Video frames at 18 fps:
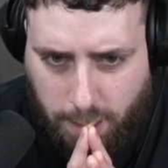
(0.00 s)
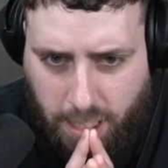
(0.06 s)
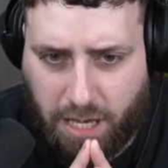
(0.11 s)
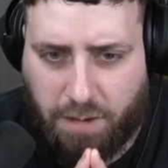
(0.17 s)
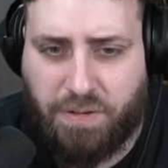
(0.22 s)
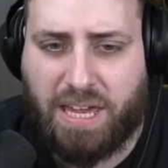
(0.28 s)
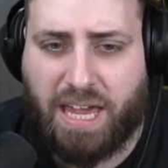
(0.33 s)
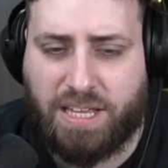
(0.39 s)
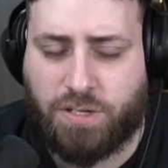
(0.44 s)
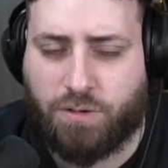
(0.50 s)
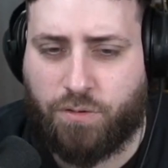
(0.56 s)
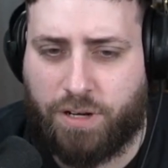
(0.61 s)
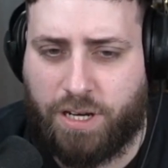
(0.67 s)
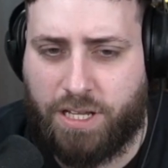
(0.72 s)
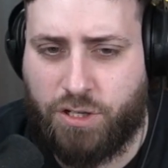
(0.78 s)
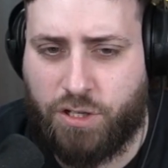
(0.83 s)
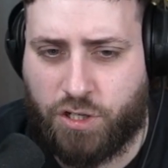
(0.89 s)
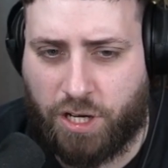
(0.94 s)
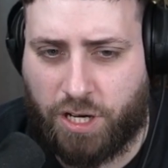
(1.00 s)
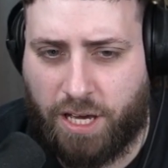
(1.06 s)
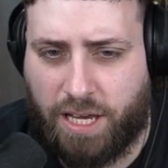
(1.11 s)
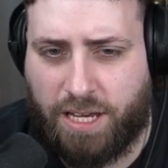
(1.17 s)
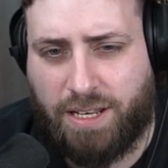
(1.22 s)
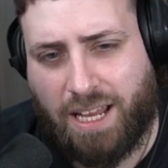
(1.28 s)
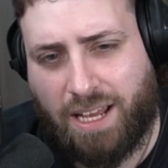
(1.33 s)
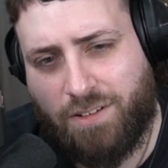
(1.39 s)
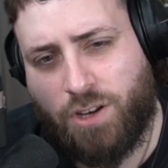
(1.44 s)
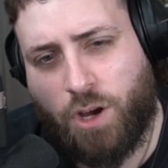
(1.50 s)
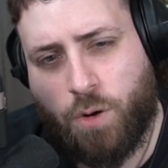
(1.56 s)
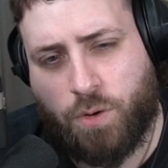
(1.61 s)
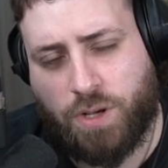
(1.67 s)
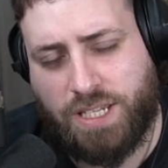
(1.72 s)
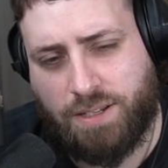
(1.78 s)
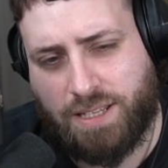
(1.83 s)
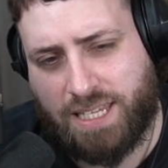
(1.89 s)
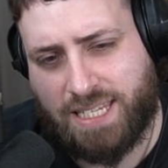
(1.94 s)
If he gets Greninja, no,
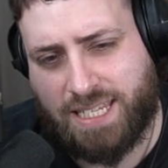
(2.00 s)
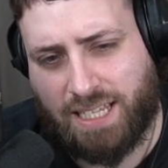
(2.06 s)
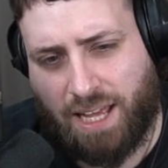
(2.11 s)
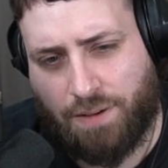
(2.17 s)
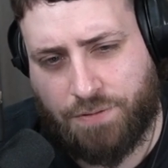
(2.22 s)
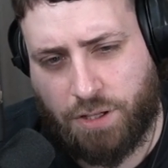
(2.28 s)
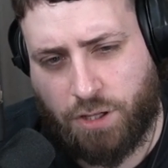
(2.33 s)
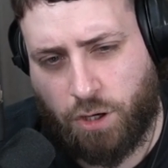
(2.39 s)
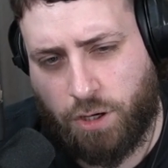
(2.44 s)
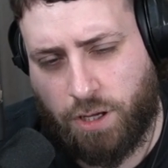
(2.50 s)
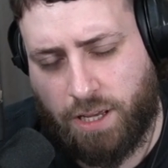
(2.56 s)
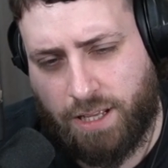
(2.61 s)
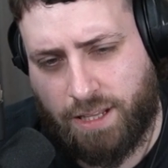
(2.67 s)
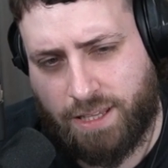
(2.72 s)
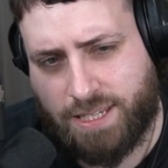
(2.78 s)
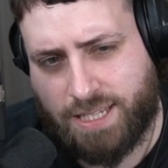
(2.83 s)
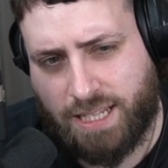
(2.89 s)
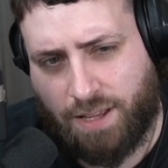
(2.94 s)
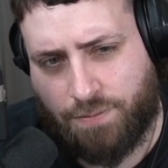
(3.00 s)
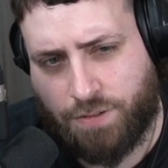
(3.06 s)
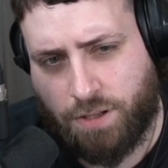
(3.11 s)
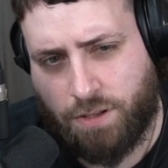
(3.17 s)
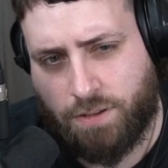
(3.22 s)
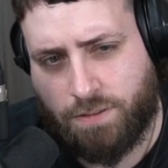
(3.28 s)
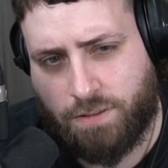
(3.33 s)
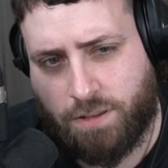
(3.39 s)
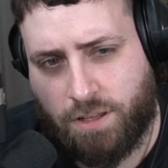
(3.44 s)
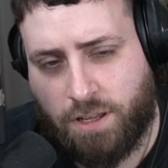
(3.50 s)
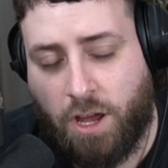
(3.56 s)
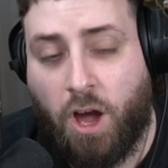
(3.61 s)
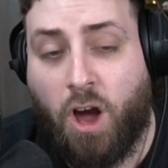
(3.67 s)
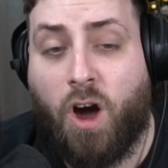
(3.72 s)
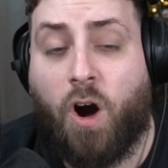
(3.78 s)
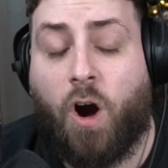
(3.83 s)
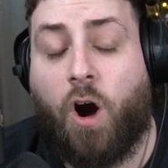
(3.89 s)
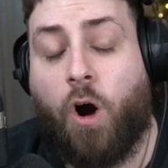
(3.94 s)
because he'd still have to...
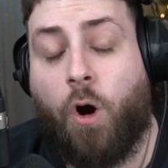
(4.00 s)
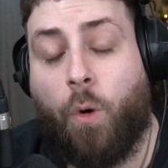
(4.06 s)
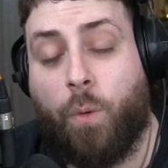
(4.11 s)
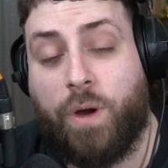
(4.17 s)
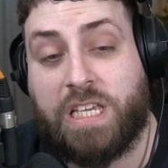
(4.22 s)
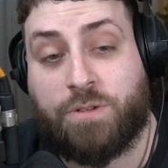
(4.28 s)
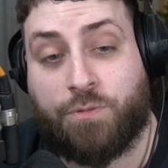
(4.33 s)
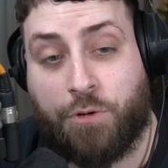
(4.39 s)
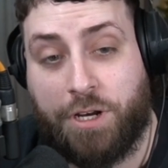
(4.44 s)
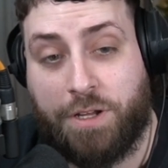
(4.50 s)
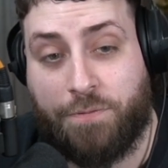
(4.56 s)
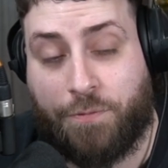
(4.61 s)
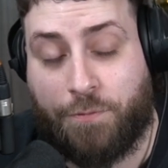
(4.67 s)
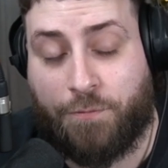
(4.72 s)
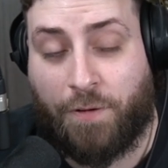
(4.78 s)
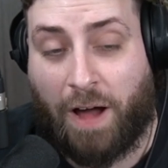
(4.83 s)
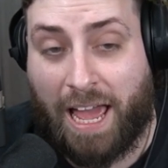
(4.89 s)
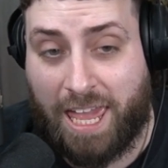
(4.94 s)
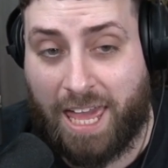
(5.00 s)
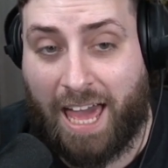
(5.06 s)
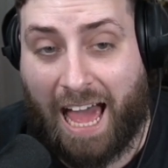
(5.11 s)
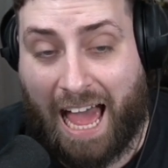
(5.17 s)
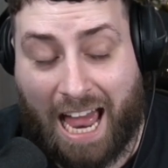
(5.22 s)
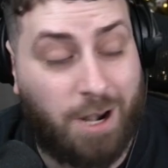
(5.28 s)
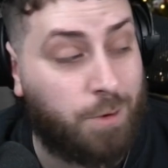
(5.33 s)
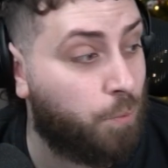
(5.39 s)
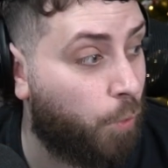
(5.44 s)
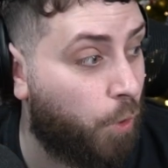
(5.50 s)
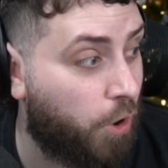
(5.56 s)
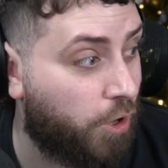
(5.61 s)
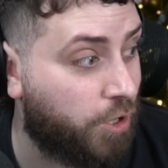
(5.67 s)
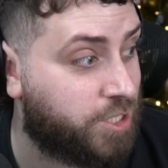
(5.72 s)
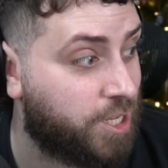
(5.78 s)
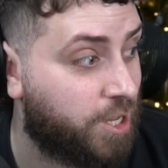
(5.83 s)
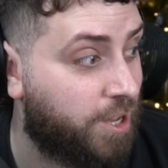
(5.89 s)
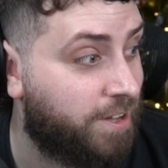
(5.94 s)
Oh, he's running fire and
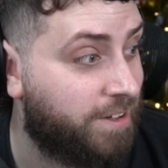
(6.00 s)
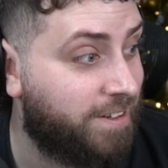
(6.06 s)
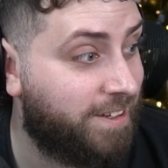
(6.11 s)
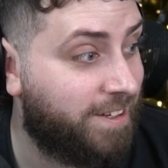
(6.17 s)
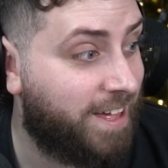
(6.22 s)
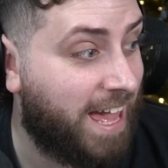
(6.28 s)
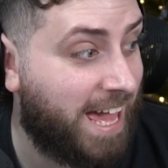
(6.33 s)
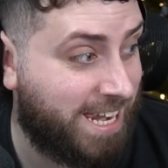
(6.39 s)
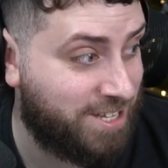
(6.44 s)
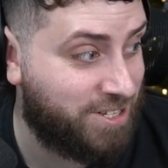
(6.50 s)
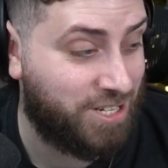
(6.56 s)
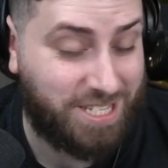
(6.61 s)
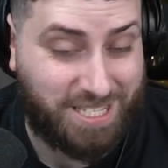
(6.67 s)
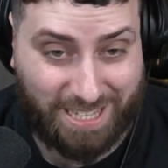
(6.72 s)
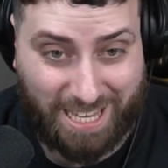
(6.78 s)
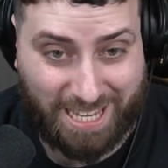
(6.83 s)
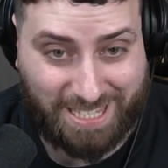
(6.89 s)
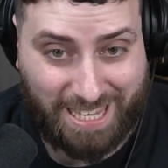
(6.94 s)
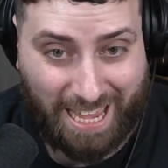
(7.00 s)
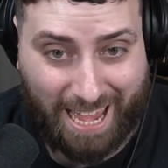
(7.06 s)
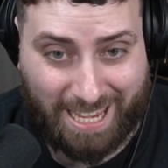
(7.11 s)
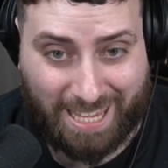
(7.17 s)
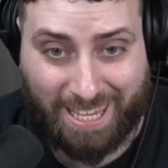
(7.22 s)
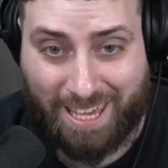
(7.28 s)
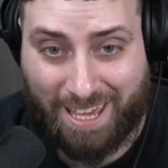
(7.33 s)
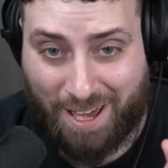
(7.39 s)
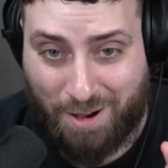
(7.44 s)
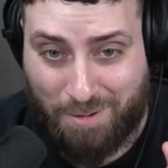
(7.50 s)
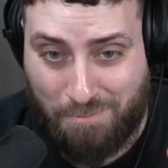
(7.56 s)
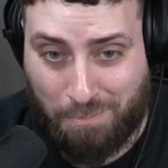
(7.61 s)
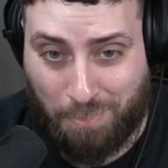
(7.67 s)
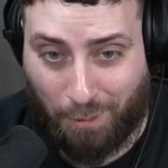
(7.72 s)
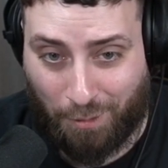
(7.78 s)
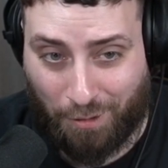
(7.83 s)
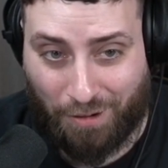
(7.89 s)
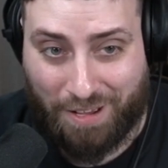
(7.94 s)
water energies in this deck.
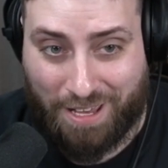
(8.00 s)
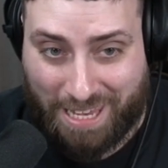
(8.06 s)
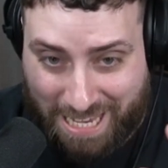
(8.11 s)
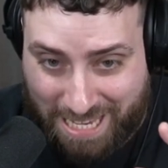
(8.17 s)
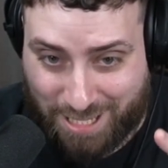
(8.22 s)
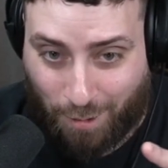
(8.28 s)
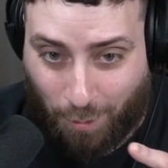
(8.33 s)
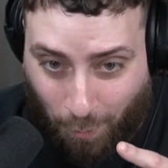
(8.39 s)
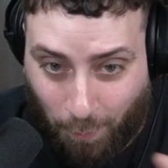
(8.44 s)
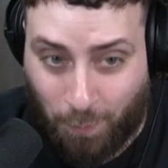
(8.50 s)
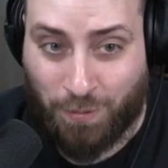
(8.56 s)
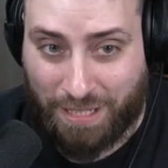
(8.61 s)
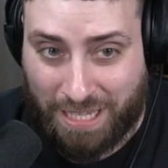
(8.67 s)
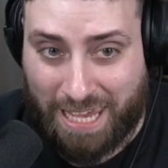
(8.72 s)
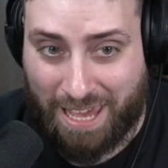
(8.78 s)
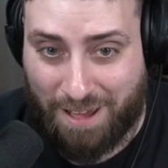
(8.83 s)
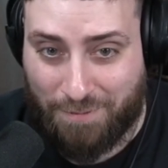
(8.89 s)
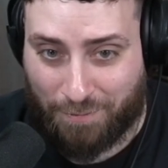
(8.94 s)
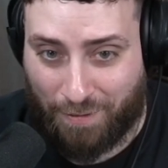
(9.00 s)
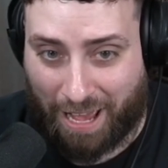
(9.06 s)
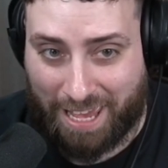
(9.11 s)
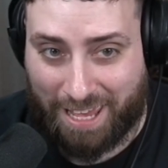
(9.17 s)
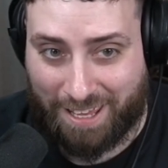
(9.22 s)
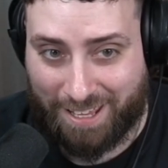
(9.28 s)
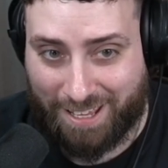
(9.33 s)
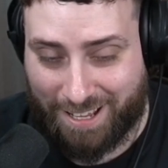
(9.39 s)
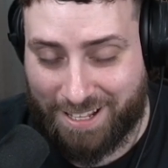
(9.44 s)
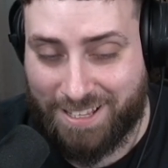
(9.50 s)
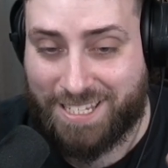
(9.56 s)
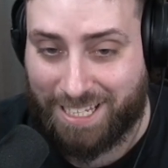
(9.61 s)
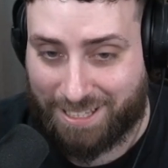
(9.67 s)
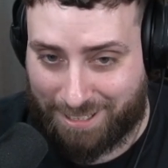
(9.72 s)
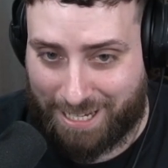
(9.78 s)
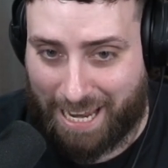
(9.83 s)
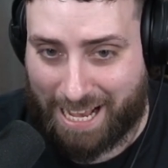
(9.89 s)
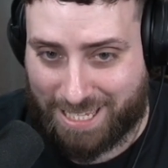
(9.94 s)
But he's only hit fire until
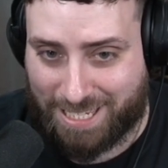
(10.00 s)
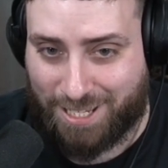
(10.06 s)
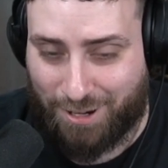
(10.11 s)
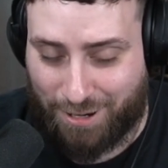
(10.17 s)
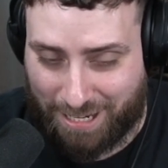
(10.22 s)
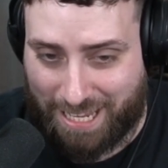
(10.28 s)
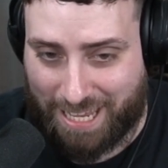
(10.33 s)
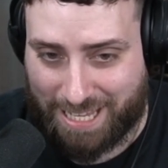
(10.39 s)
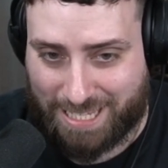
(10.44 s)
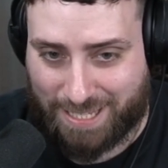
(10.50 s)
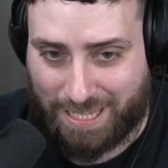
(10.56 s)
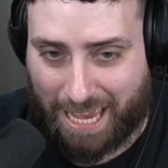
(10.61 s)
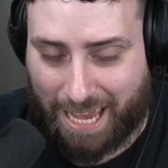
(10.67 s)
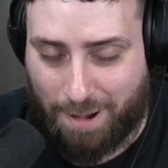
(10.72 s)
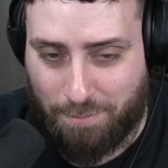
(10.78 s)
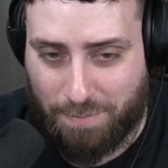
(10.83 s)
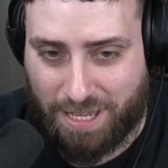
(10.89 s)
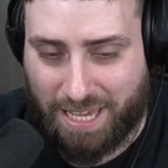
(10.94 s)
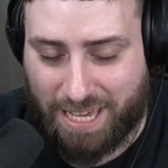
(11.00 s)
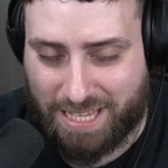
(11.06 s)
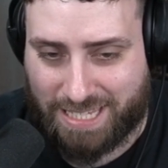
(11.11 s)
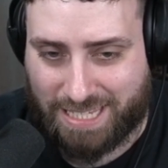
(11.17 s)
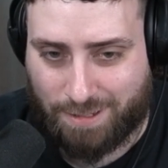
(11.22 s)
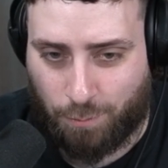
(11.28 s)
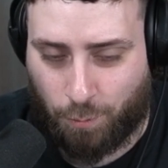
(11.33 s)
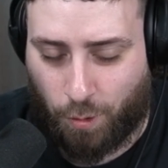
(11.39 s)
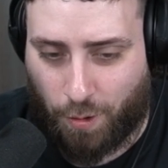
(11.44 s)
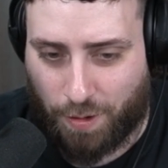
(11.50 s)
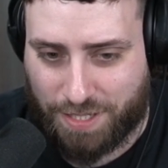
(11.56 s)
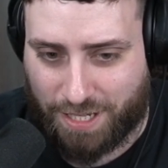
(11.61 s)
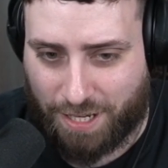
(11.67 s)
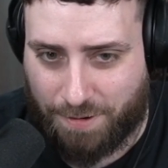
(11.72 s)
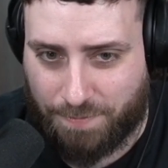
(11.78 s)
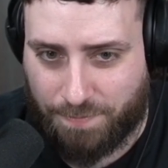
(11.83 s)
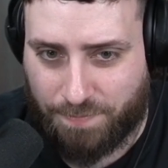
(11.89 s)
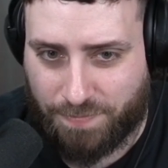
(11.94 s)
the next turn he hits
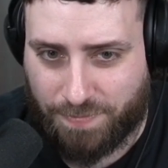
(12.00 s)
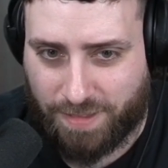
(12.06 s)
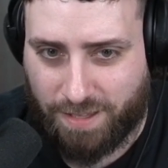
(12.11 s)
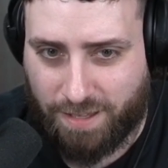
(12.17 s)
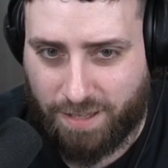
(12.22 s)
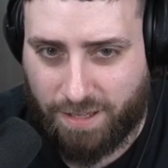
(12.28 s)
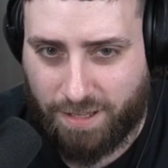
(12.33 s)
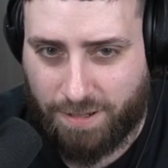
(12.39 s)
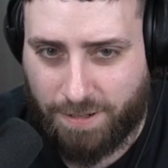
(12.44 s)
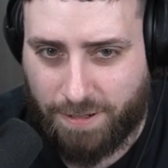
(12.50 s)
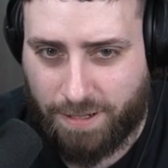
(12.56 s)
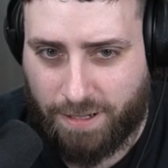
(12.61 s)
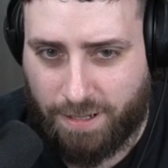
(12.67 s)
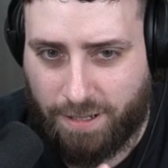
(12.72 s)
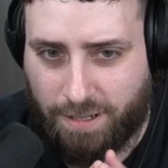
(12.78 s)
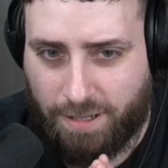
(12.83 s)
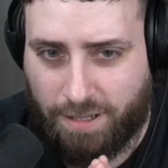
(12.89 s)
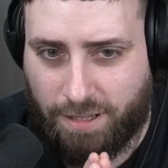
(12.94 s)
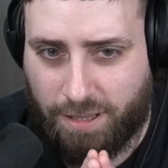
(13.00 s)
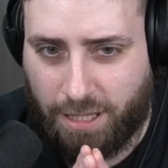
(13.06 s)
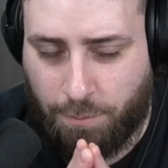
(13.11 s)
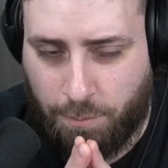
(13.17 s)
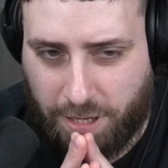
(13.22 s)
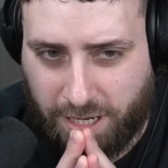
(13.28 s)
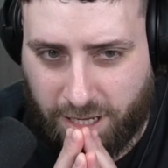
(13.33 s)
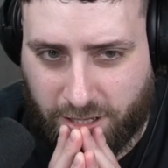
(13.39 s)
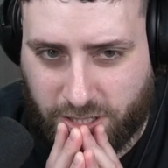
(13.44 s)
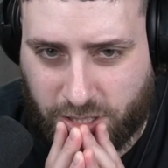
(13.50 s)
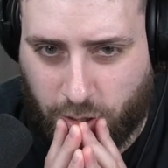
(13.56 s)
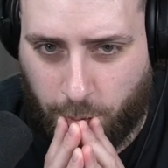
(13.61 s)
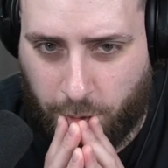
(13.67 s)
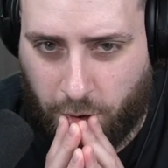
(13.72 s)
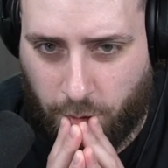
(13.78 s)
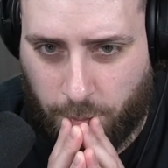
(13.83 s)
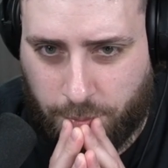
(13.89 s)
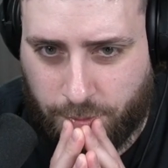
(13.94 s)
water. Luminion's
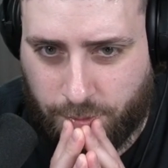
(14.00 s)
coming up.